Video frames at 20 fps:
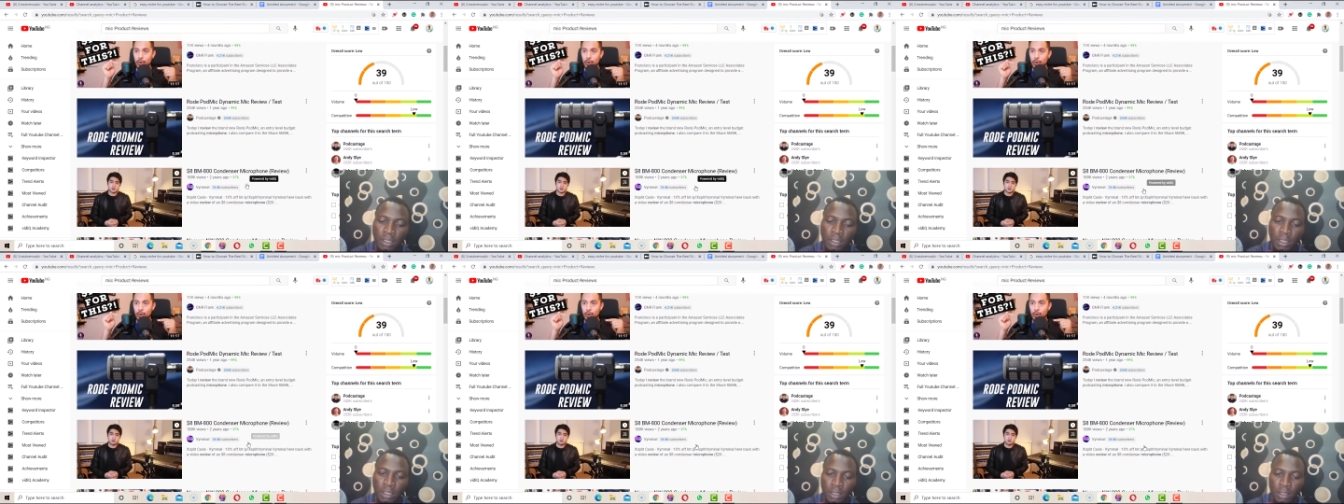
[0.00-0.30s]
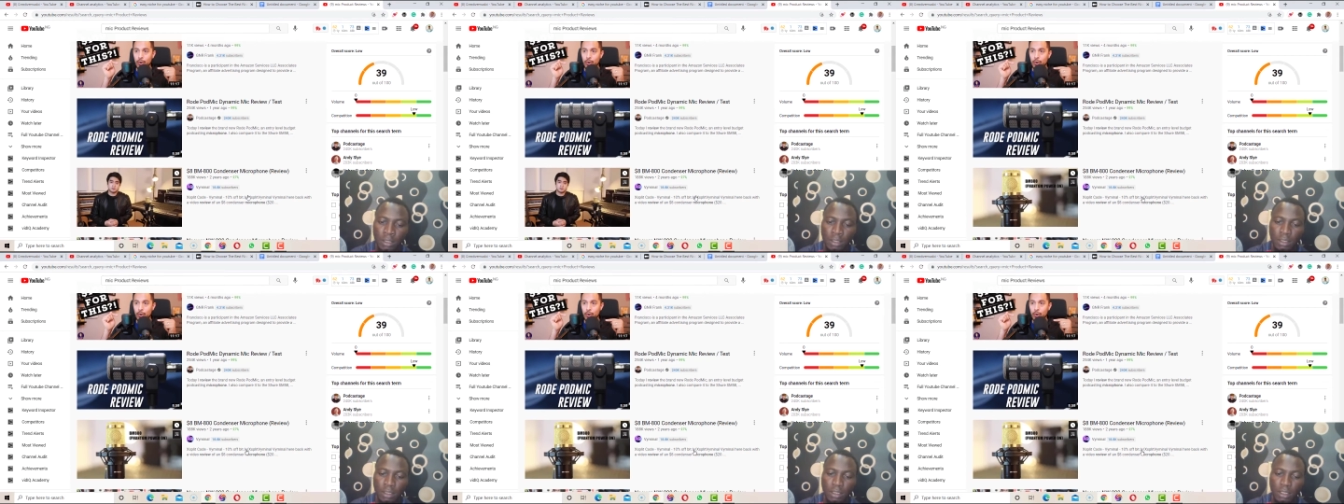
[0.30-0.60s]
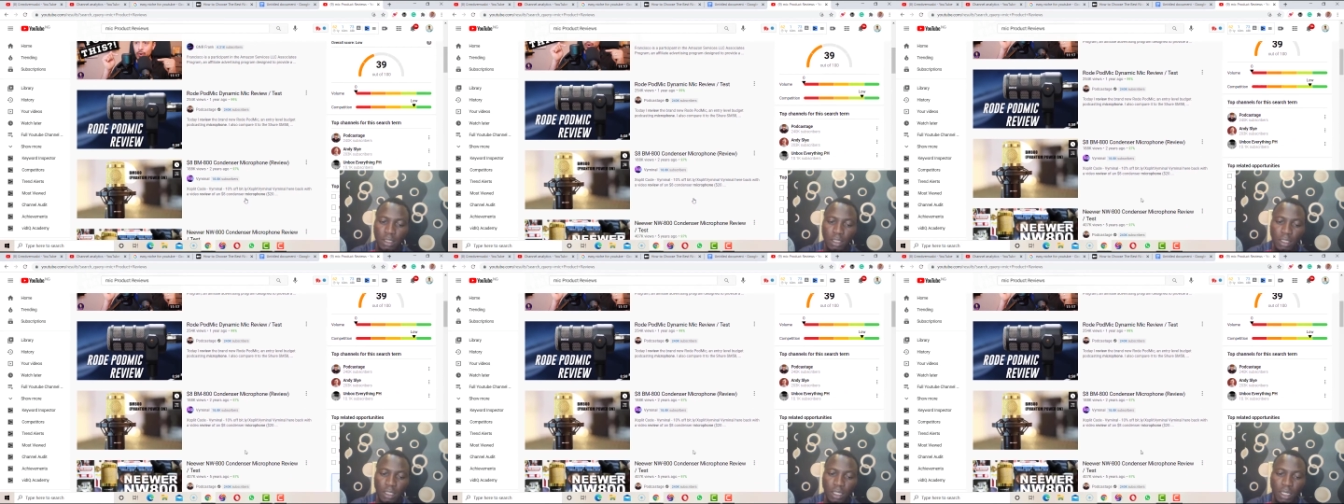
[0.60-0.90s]

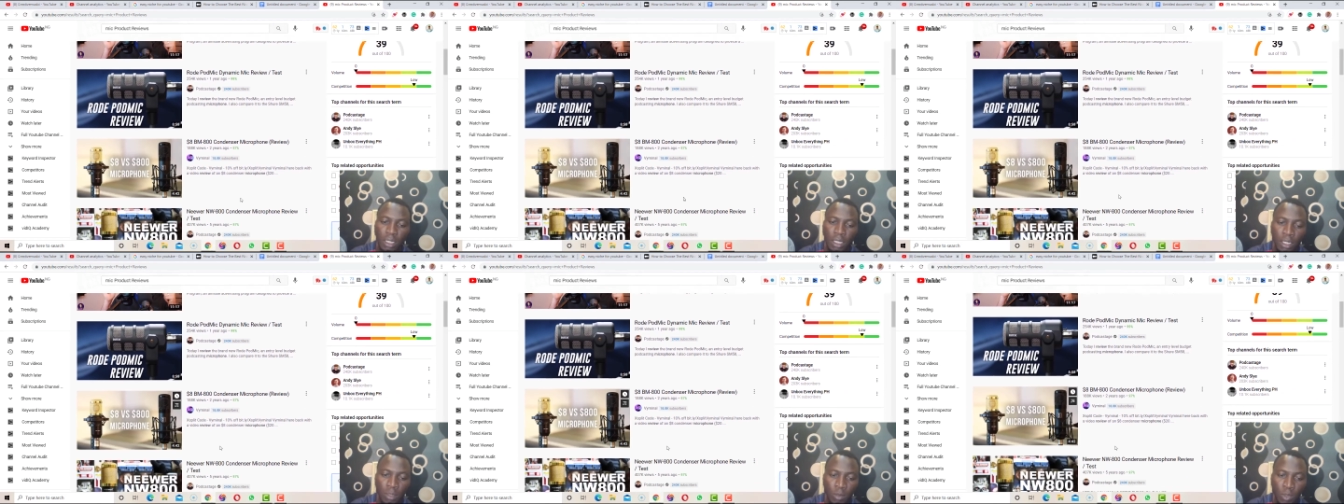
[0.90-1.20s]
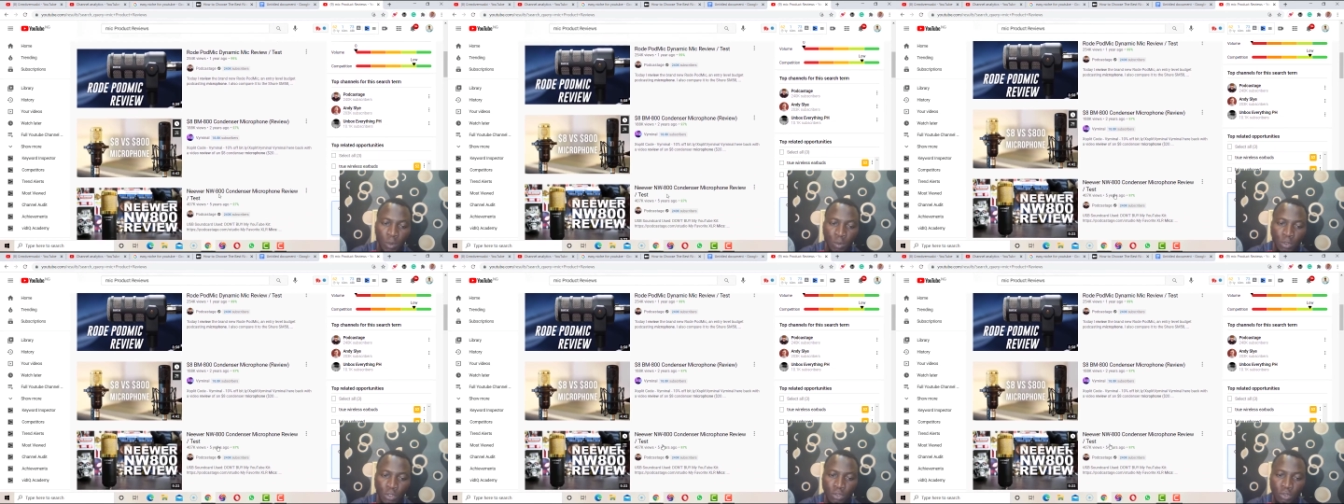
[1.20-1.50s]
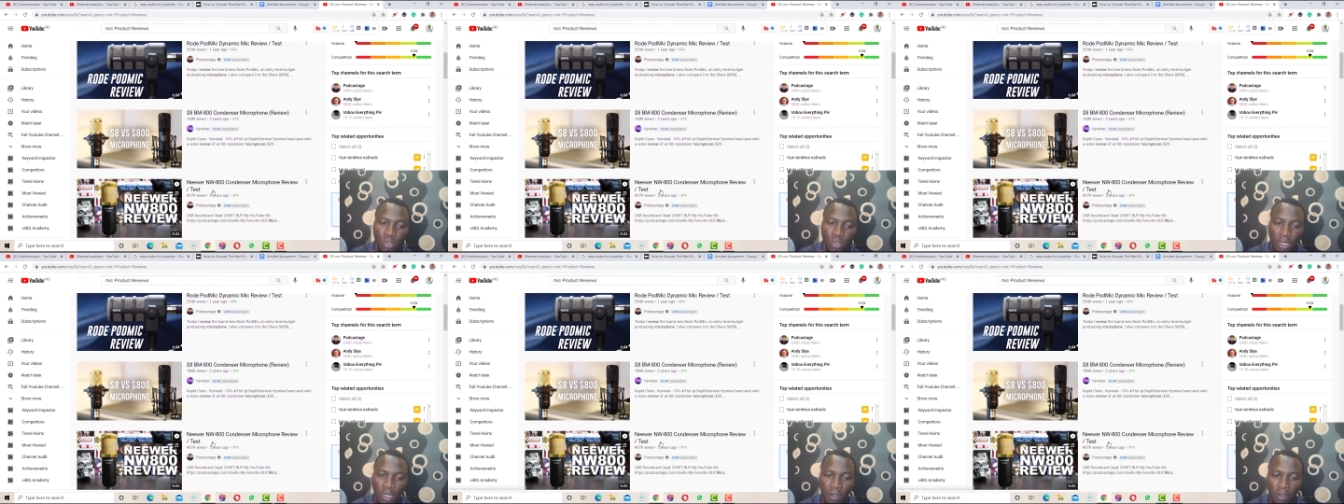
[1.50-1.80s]
Then maybe you
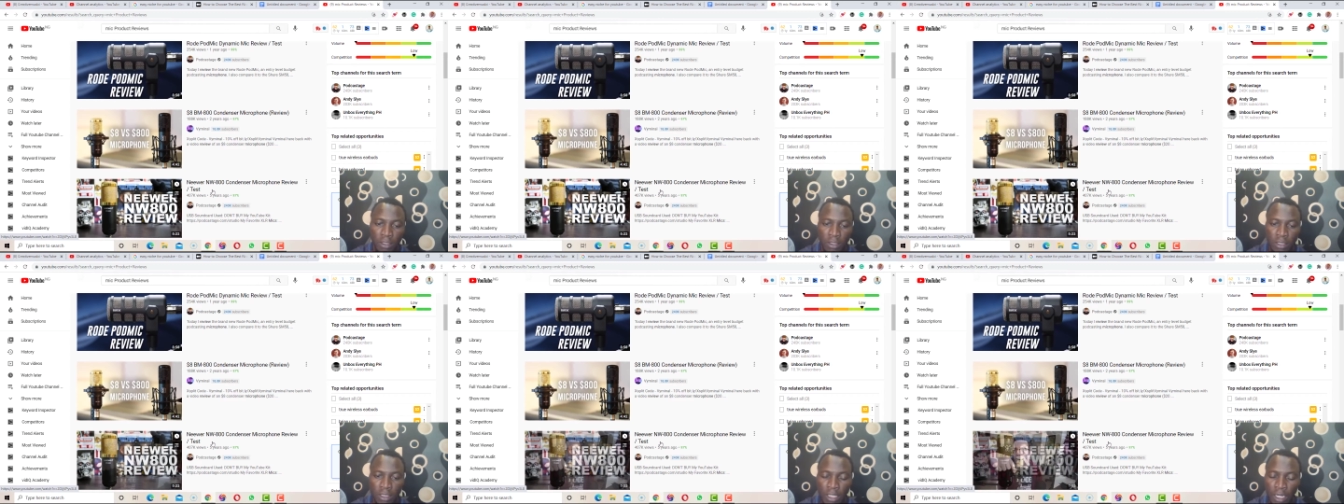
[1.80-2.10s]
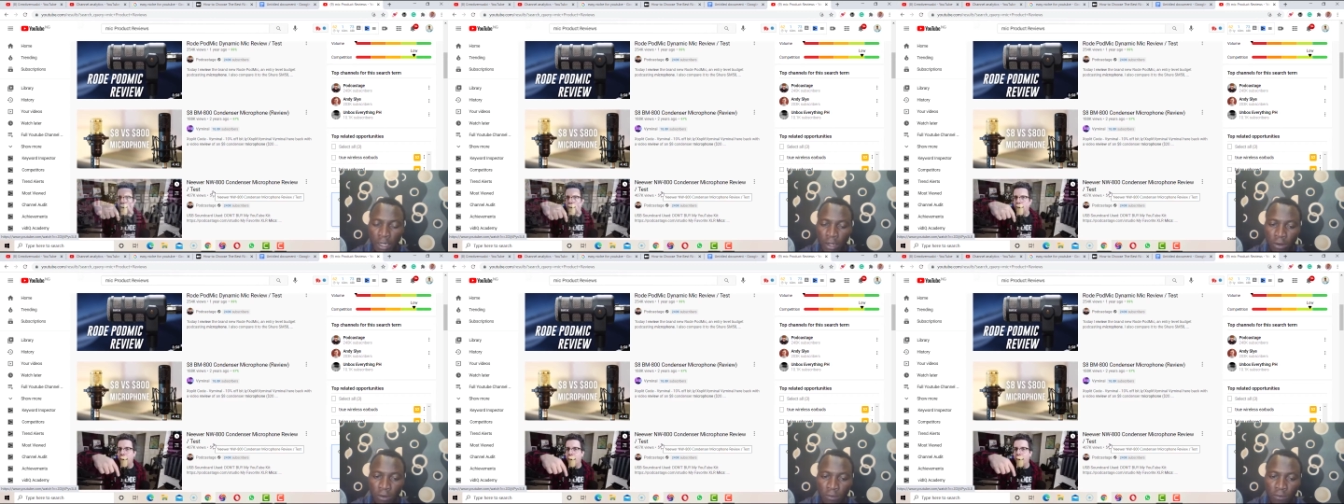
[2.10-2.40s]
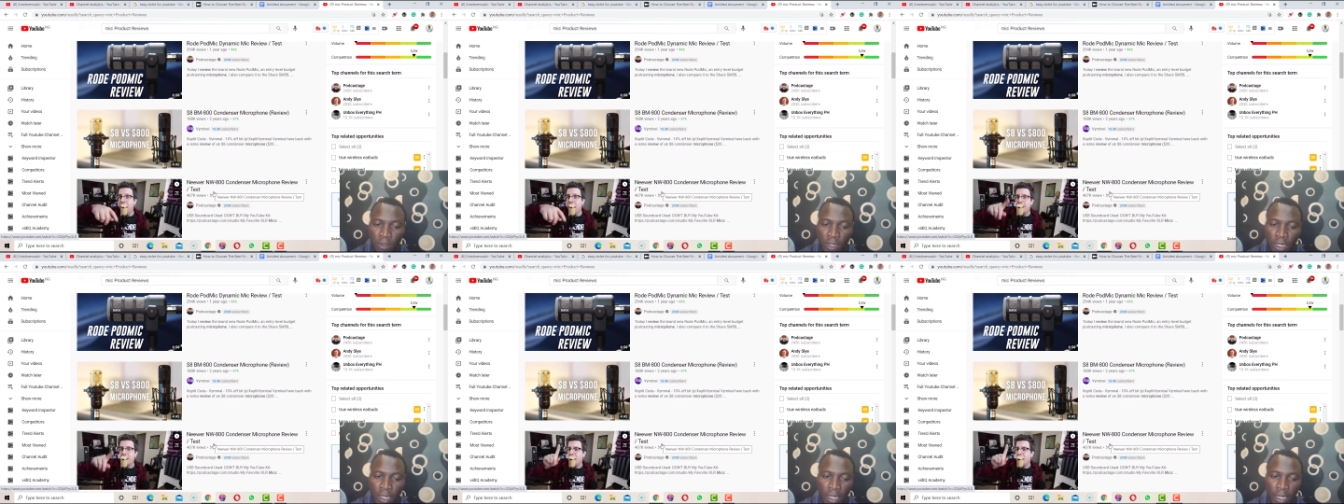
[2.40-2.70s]
can
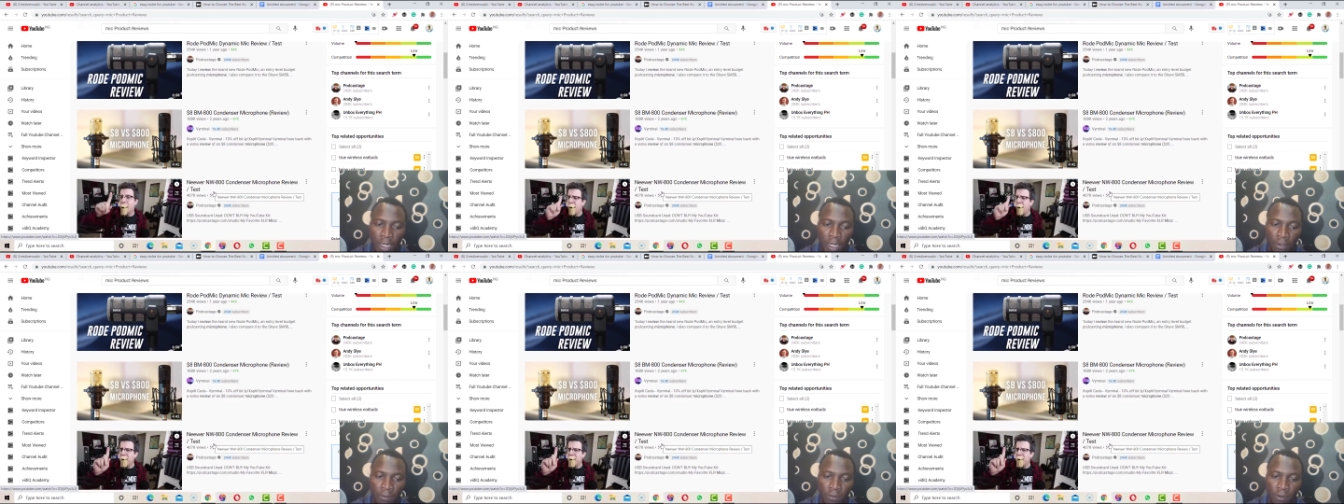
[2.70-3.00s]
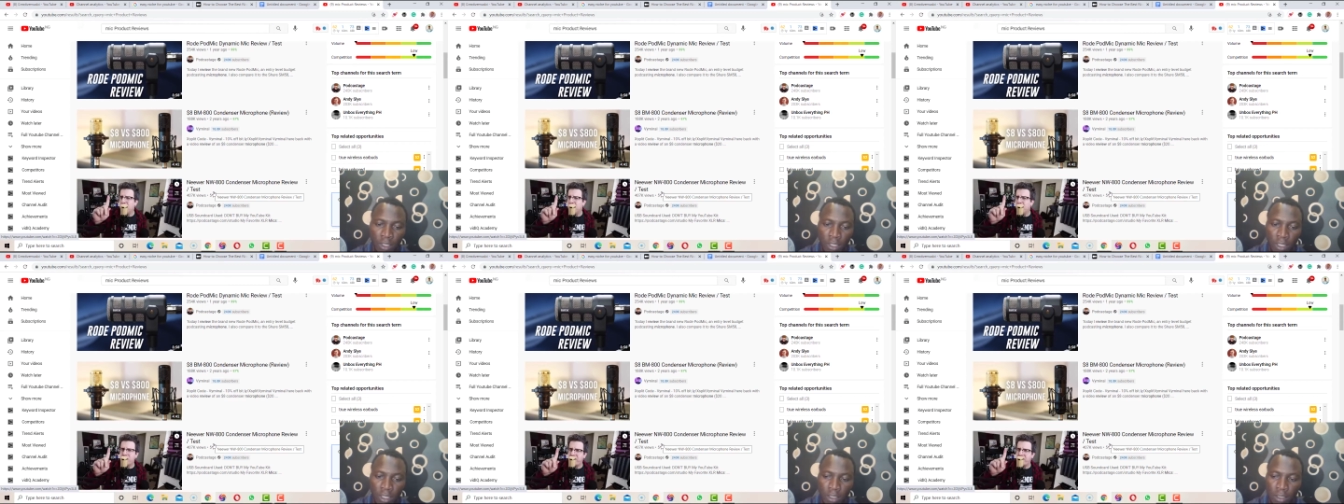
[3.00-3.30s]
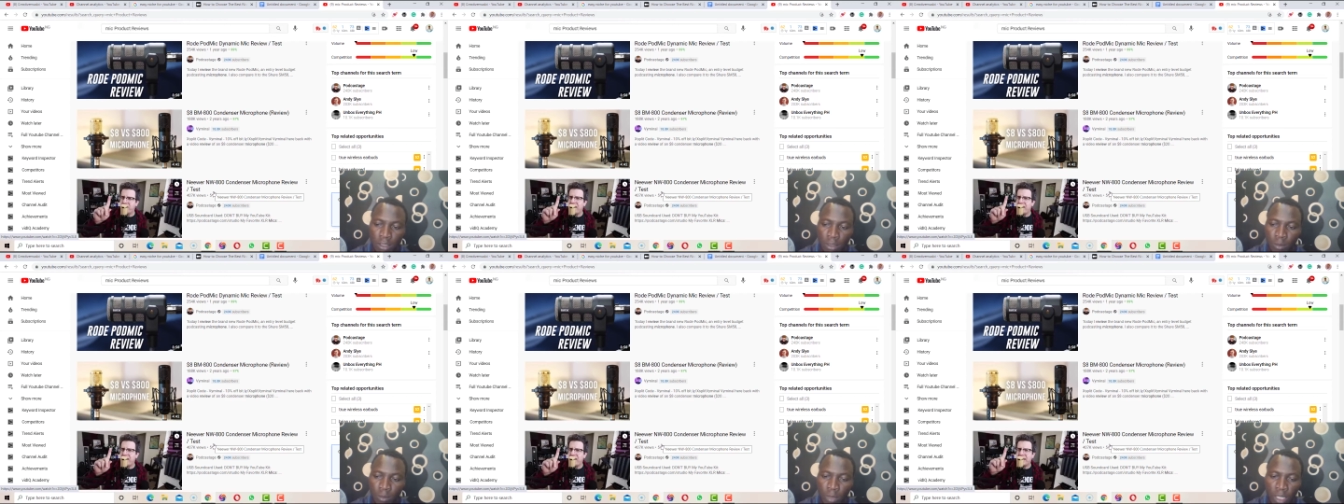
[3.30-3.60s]
offer an
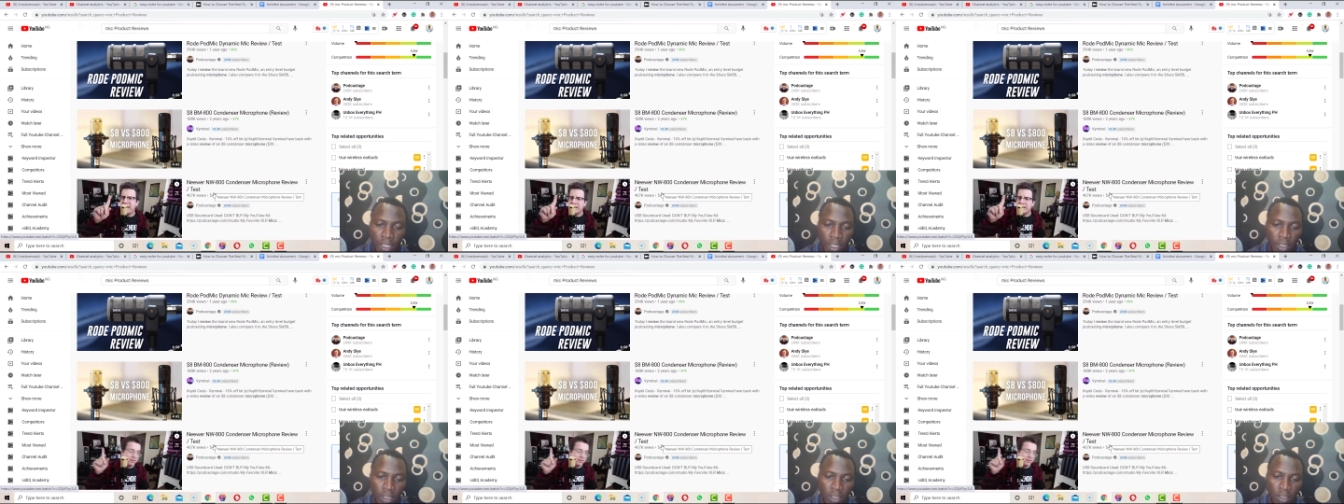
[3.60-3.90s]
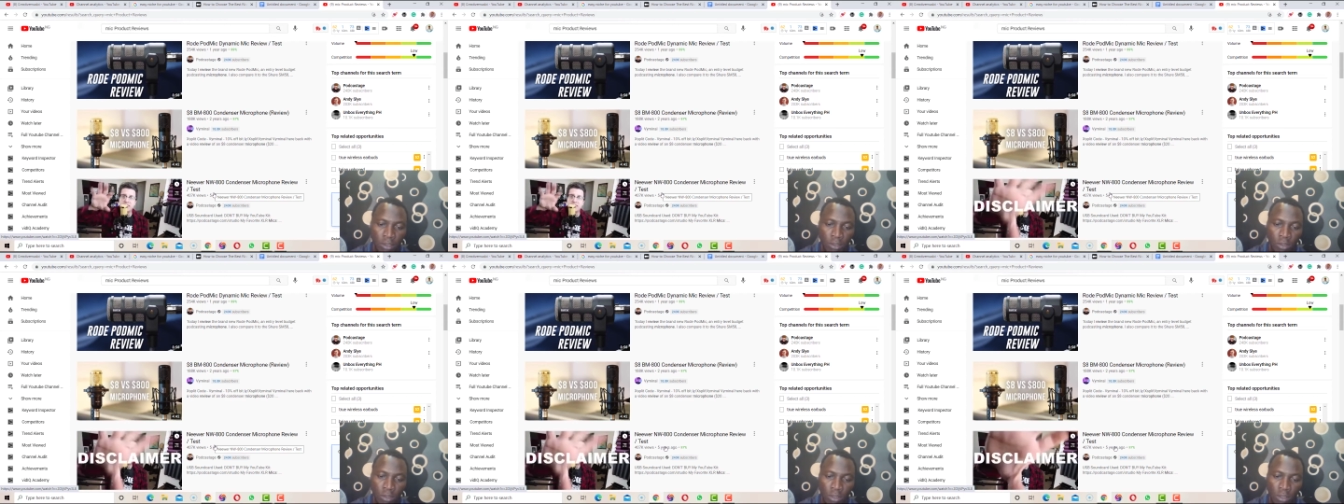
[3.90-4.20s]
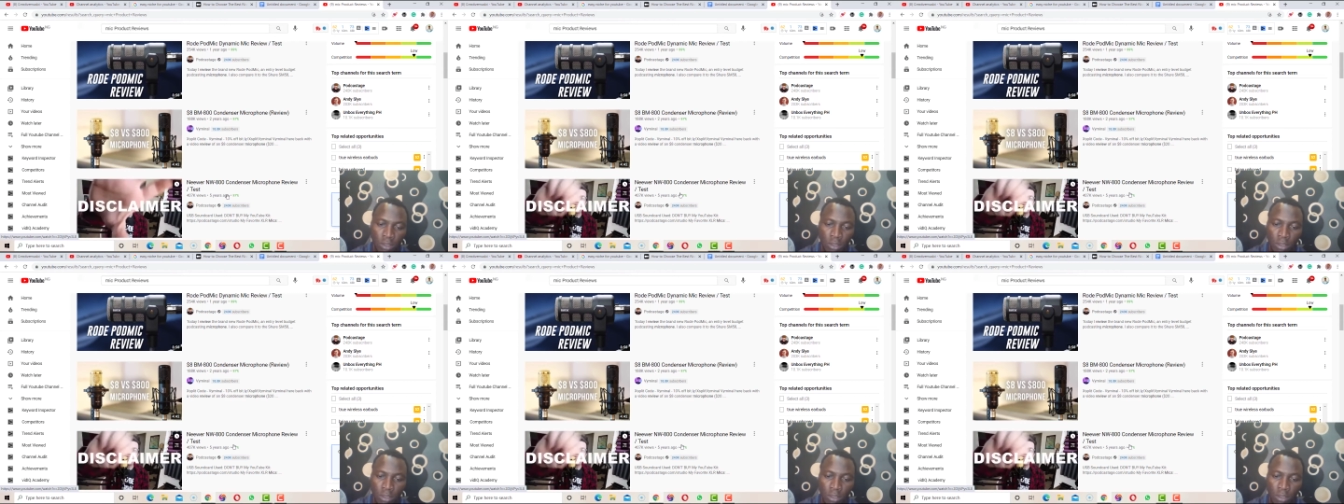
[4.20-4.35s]
affiliate marketing on